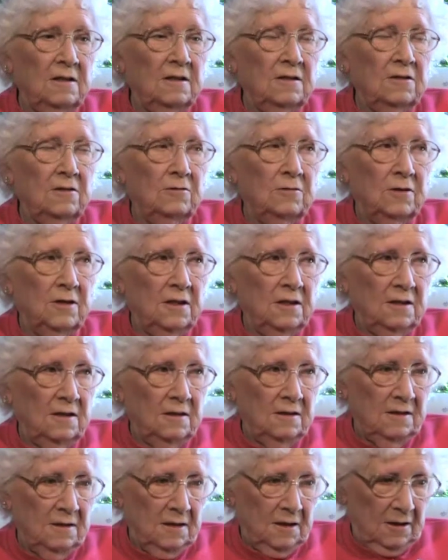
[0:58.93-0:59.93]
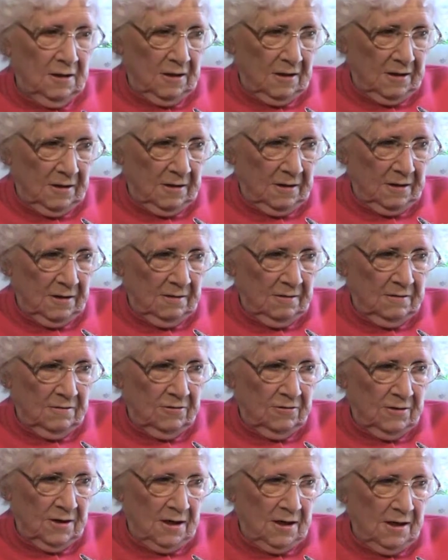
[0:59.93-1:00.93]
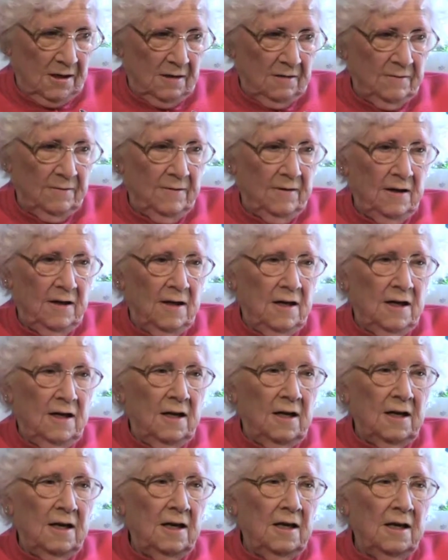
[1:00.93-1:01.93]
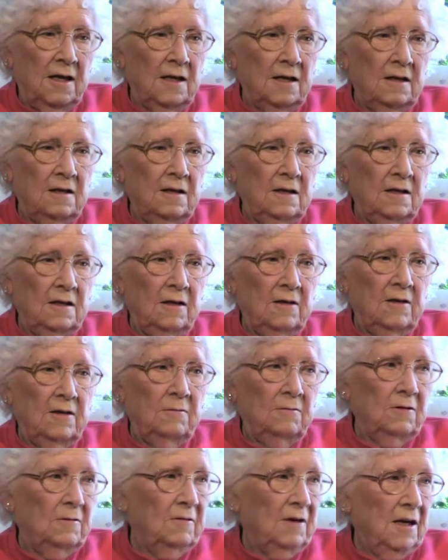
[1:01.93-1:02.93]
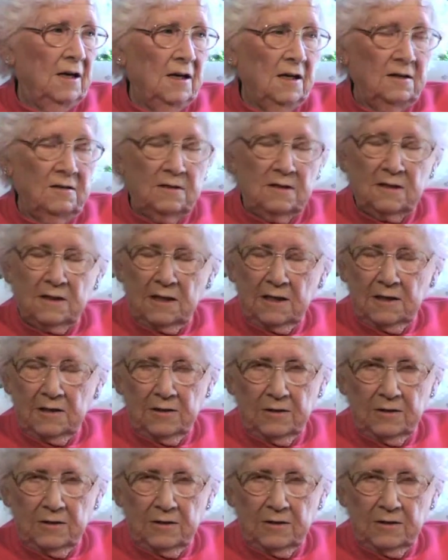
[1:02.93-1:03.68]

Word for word: going to get on the train, and uh, they were right outside the